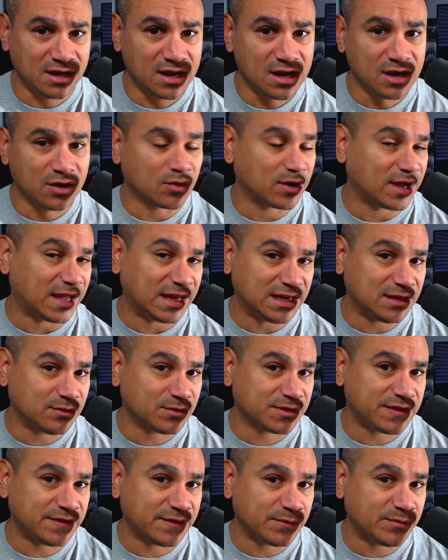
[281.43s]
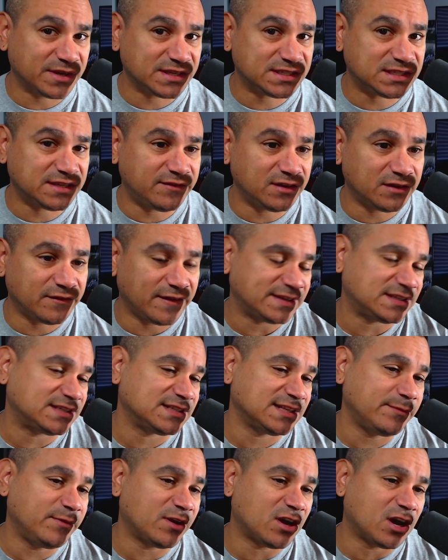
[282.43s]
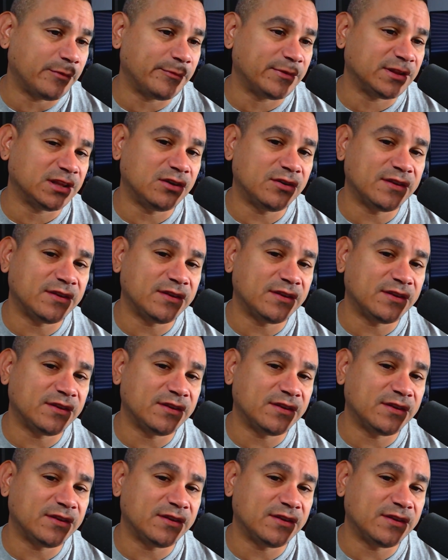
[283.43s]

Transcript: or any within the BuzzTV devices, leave me a comment below